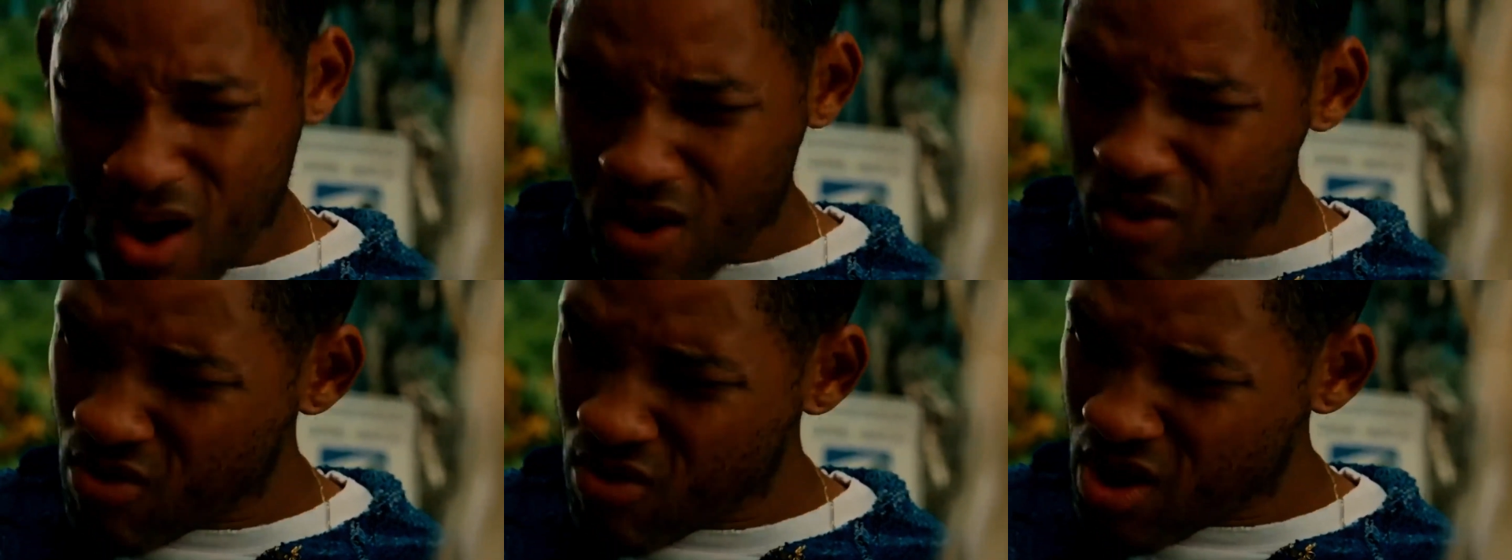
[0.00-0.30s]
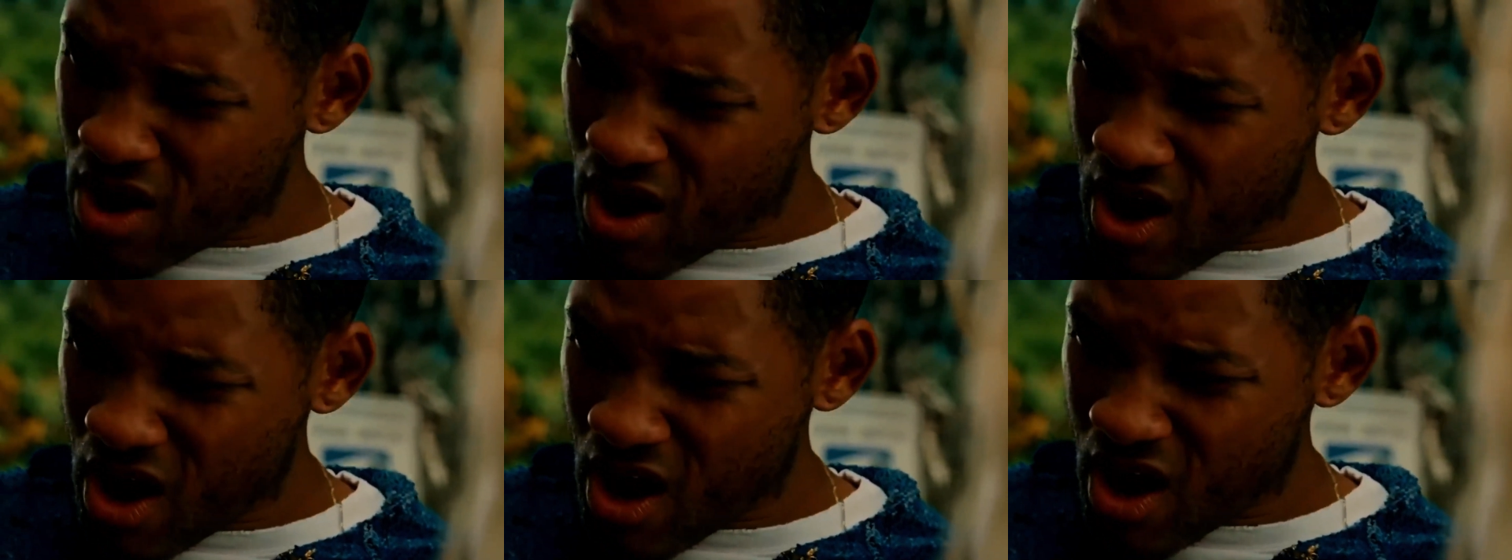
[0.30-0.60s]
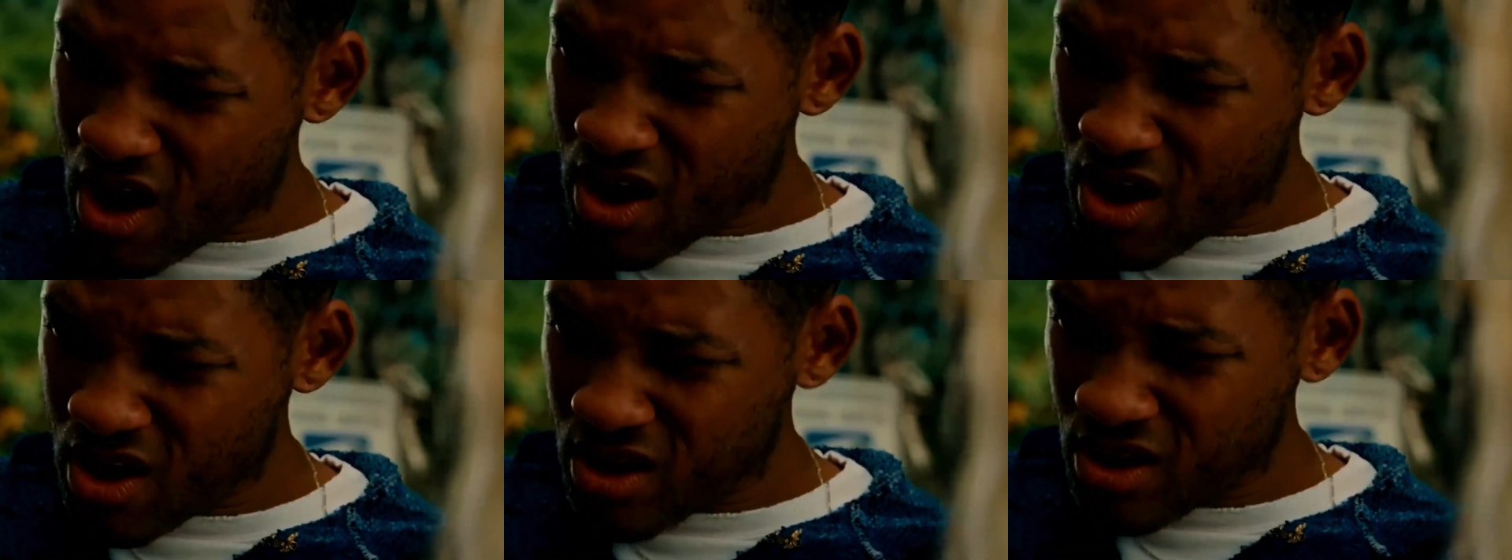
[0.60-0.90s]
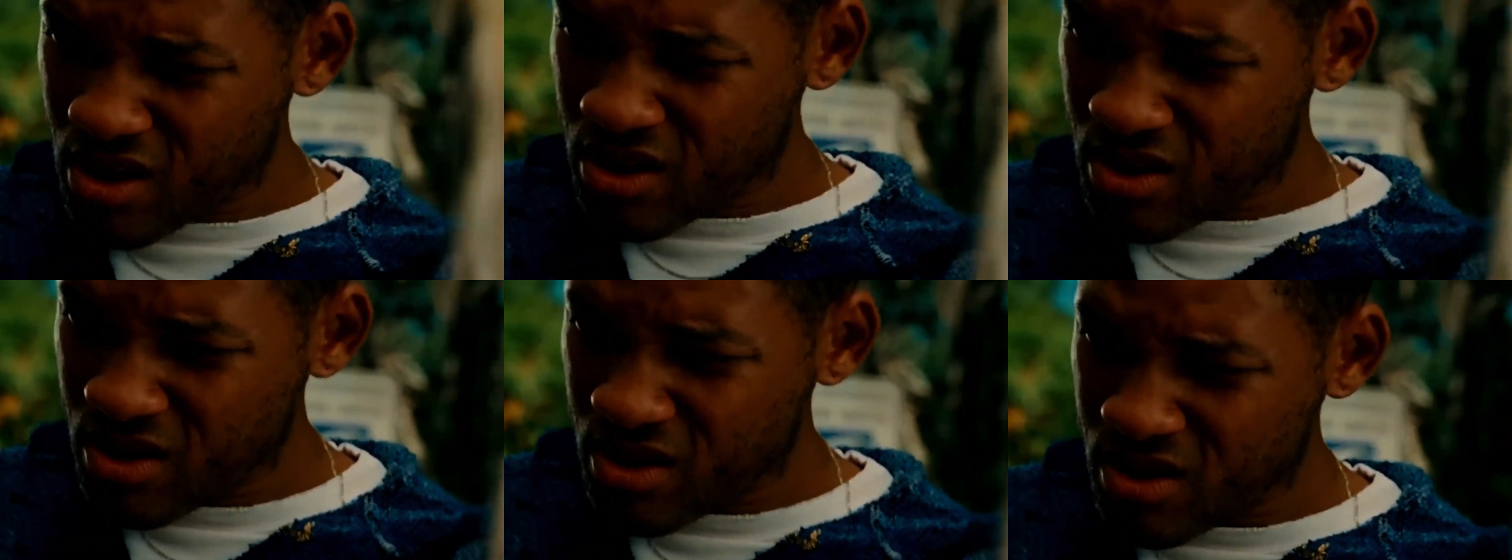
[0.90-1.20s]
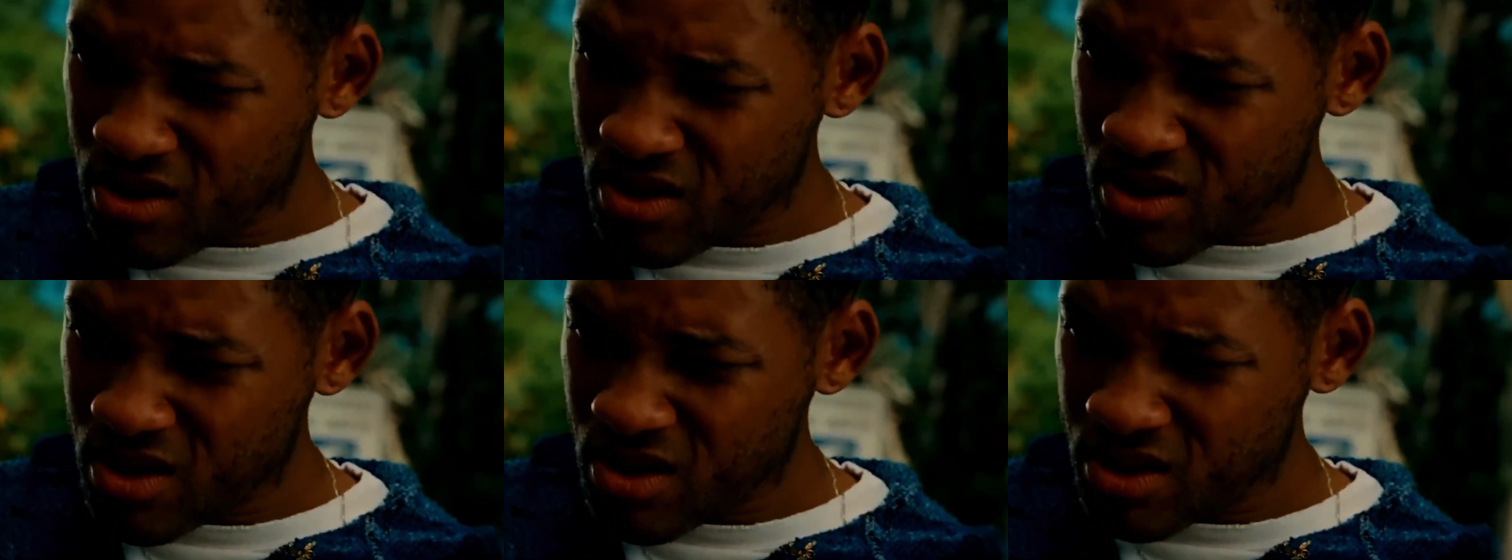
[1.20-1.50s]
Will Smith had cultivated
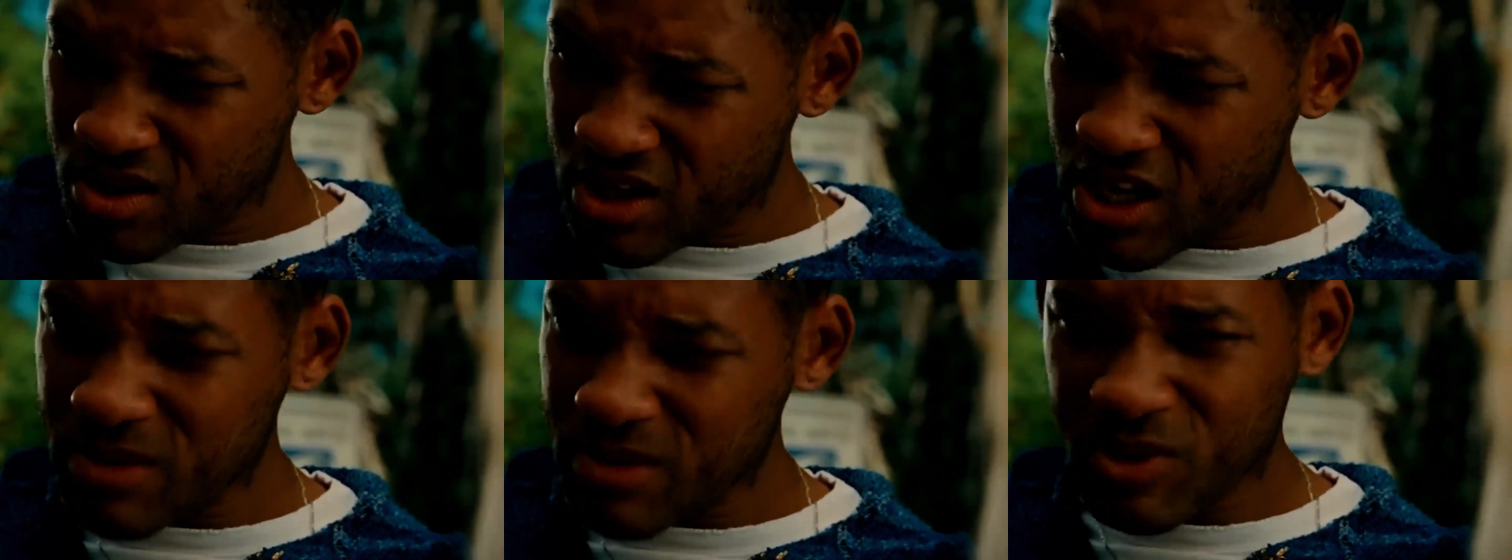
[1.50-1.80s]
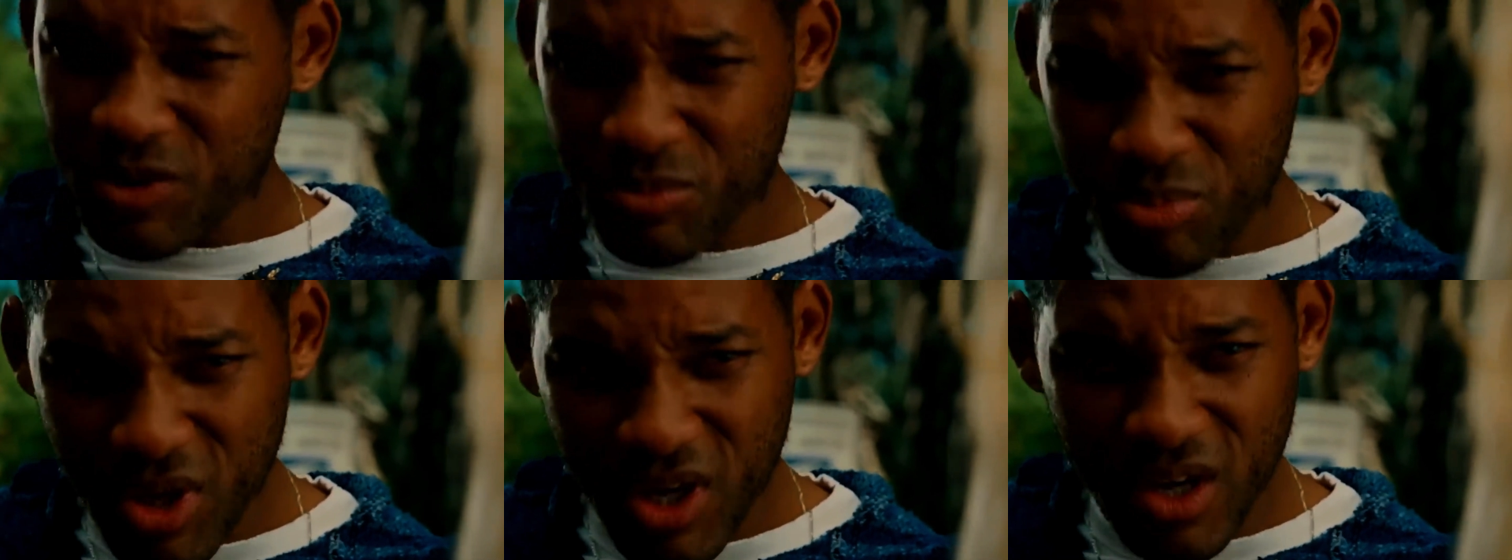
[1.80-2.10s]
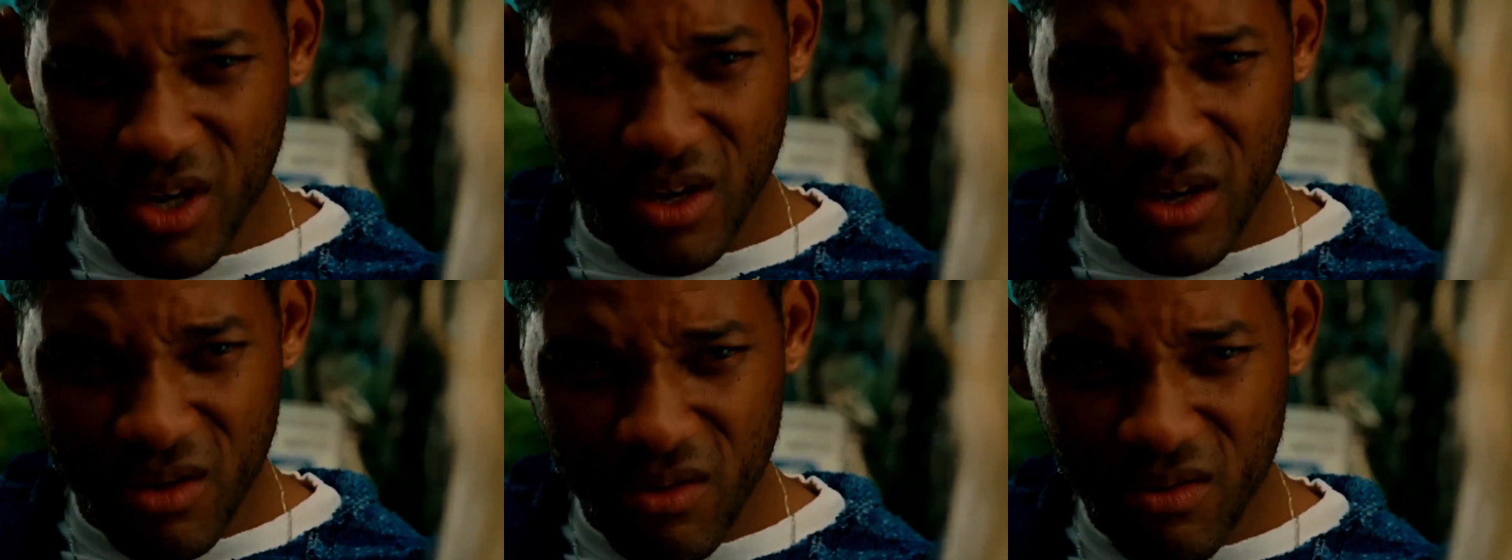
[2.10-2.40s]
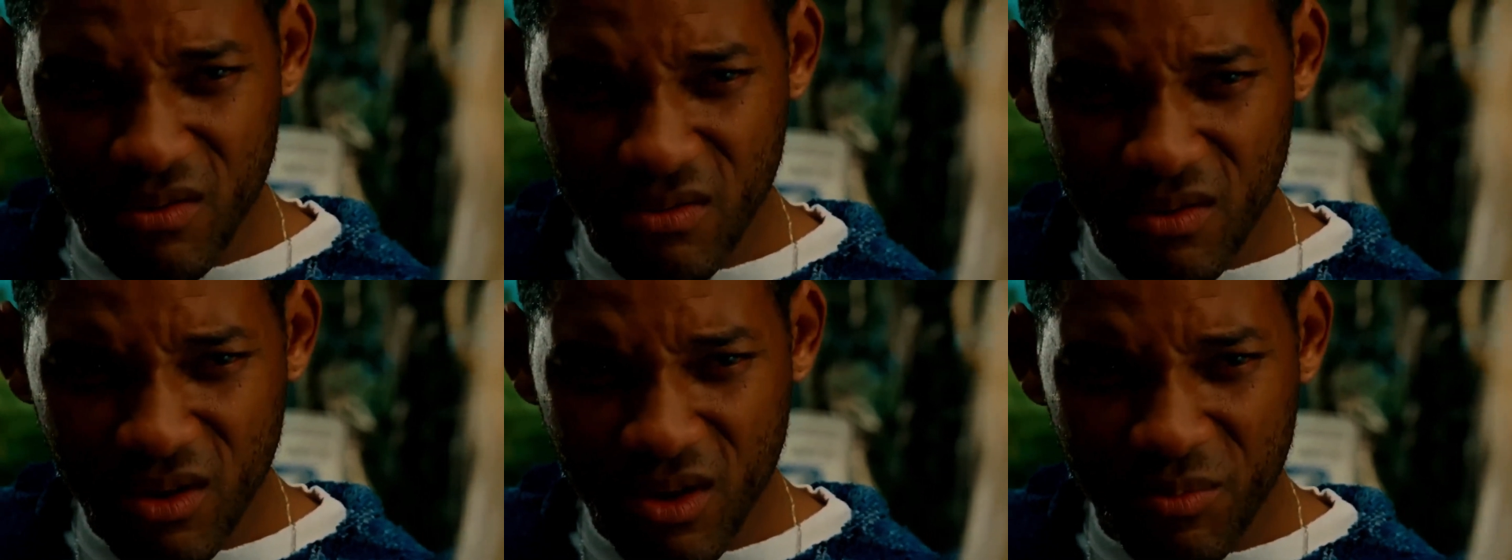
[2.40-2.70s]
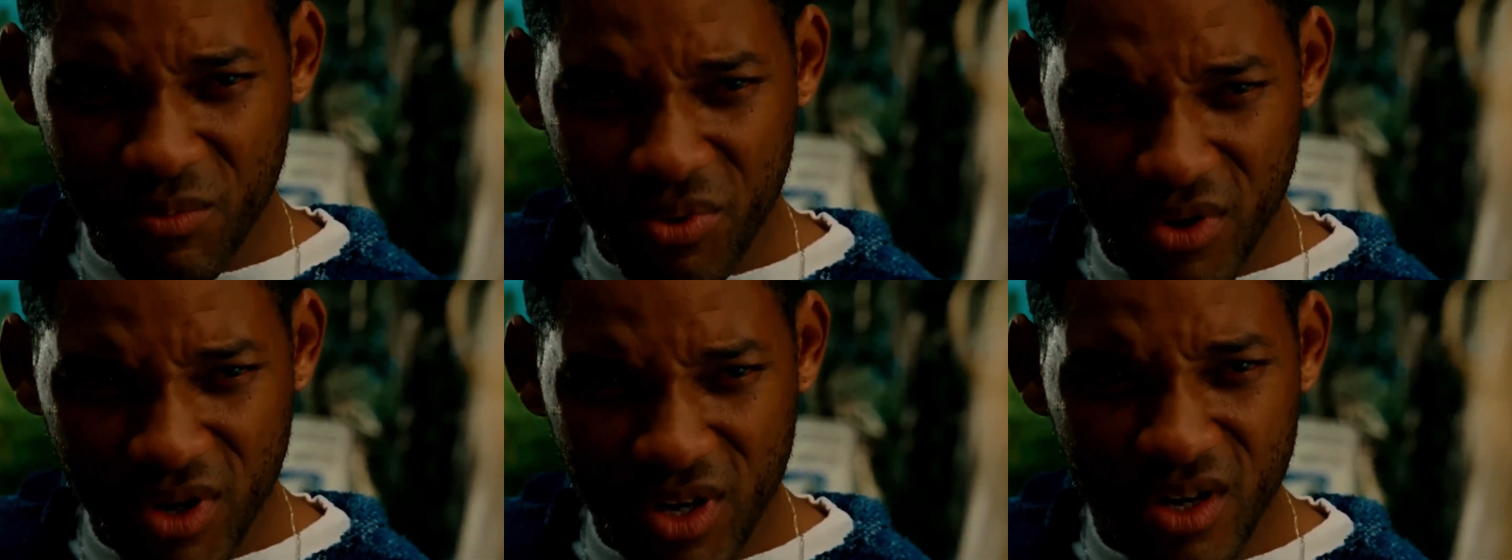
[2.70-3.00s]
an image of being Hollywood's
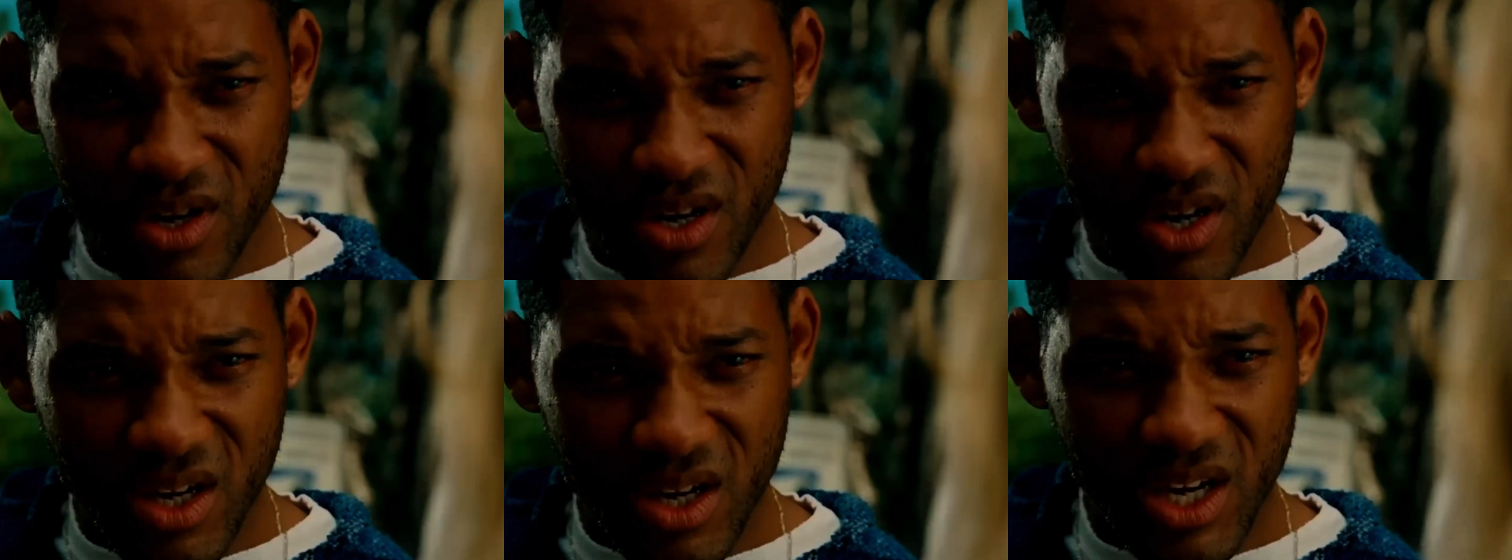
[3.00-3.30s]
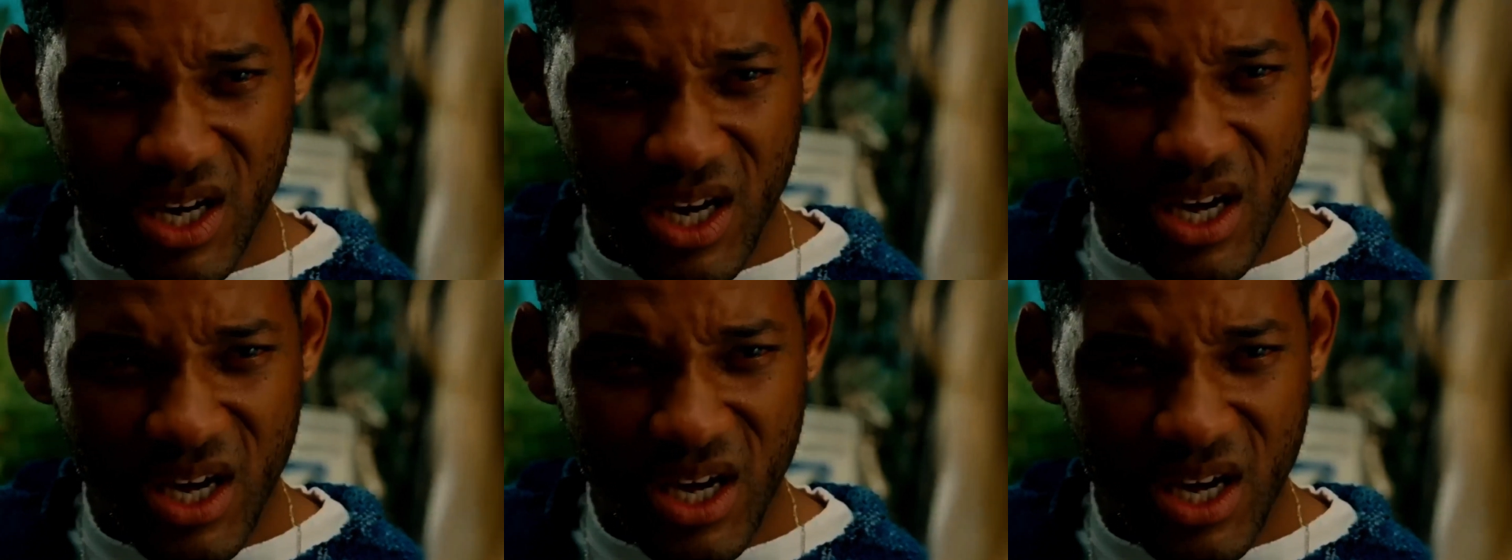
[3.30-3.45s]
most likable